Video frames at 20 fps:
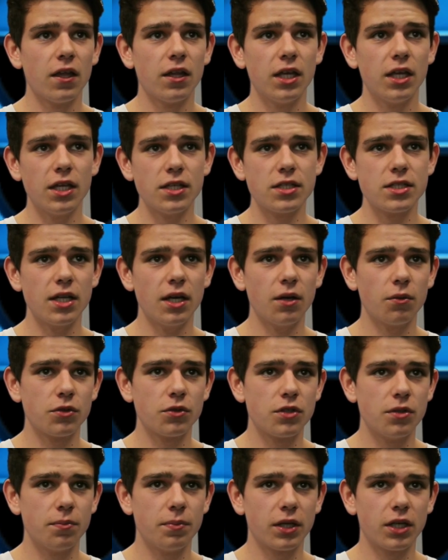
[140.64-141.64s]
The internet
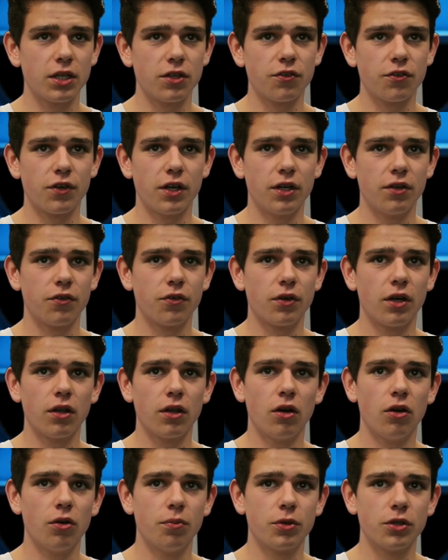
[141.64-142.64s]
was the biggest friend throughout
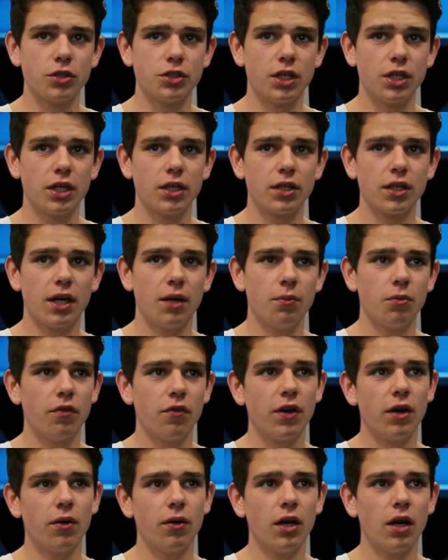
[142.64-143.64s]
the whole project, and
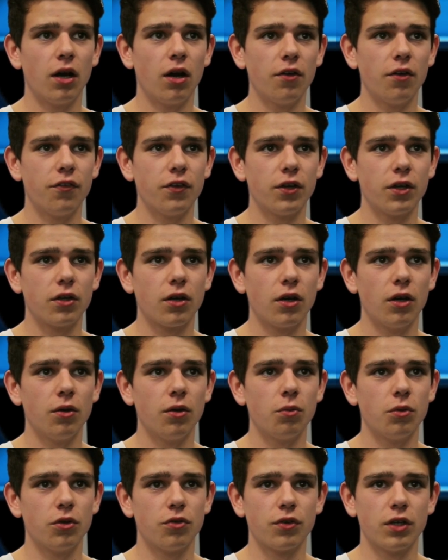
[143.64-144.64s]
without it I think I
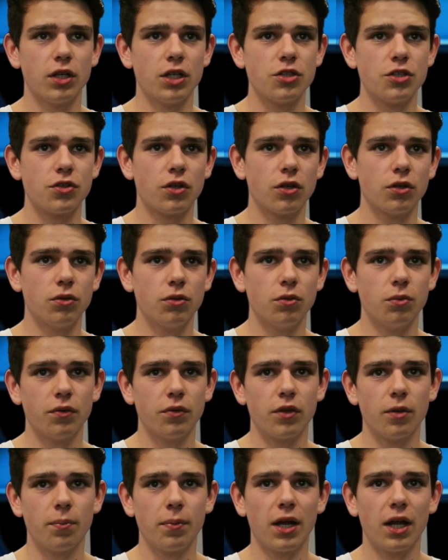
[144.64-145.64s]
would really struggle
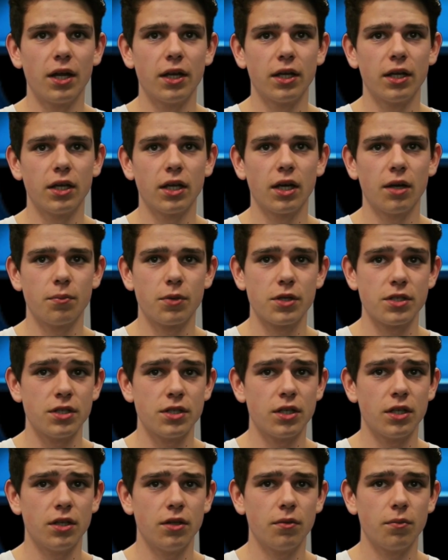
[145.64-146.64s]
with the planning and
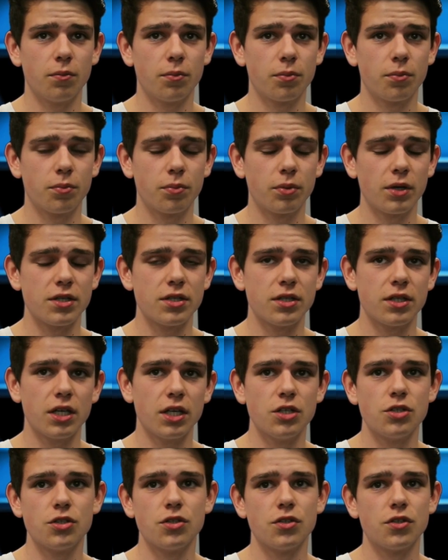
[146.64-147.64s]

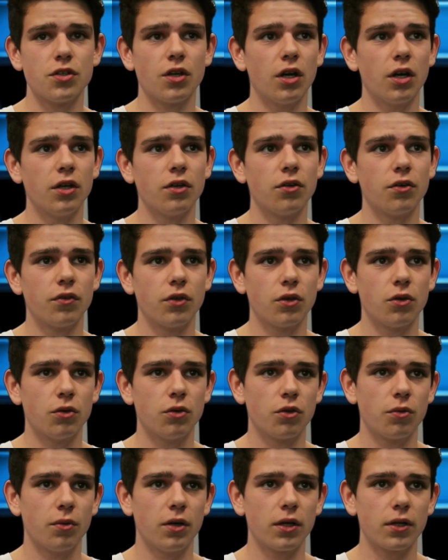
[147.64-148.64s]
presentation side of the
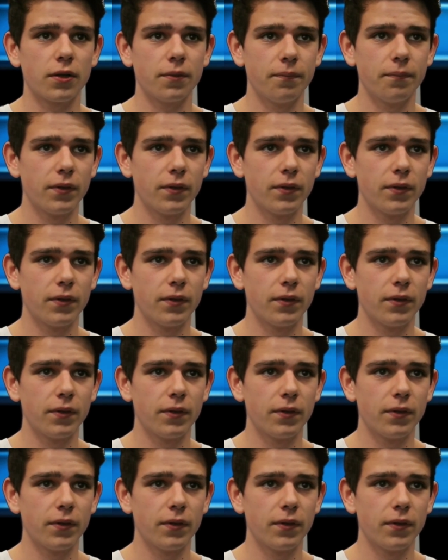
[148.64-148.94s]
coursework.